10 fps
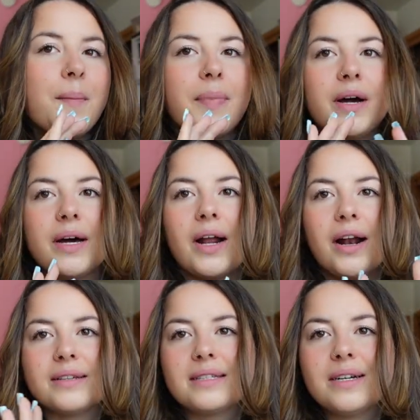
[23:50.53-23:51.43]
But
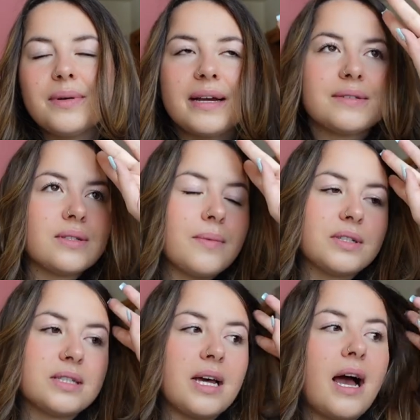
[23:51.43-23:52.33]
honestly, we have so
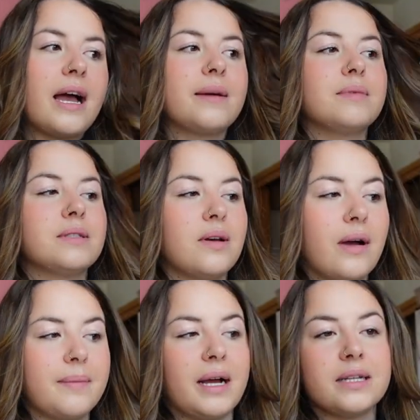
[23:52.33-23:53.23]
much time, so
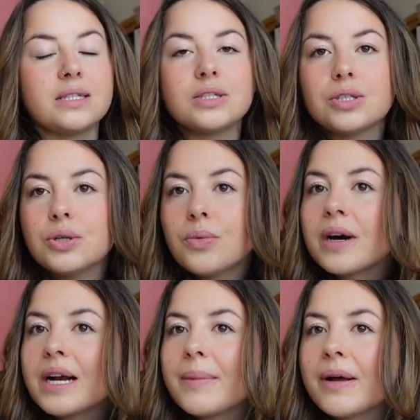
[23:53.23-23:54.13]
I'm not too
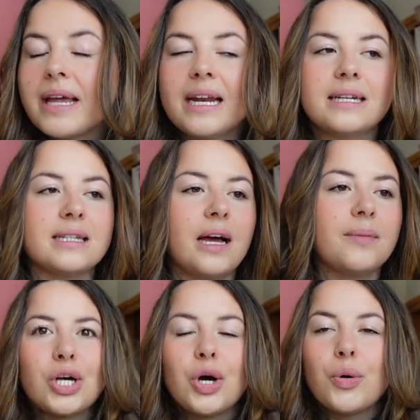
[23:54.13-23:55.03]
worried about getting it done.
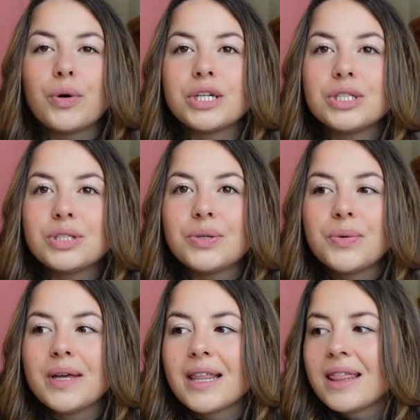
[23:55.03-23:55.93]
So we're gonna
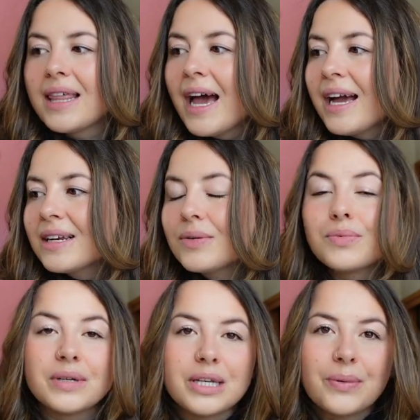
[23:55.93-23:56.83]
do that
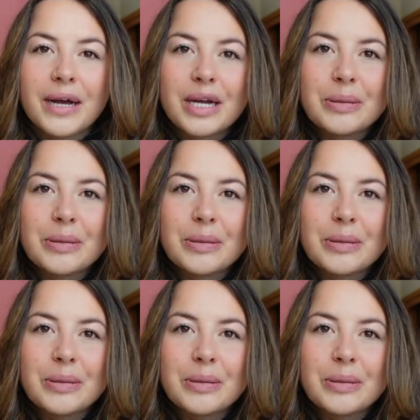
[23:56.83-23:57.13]
really quick.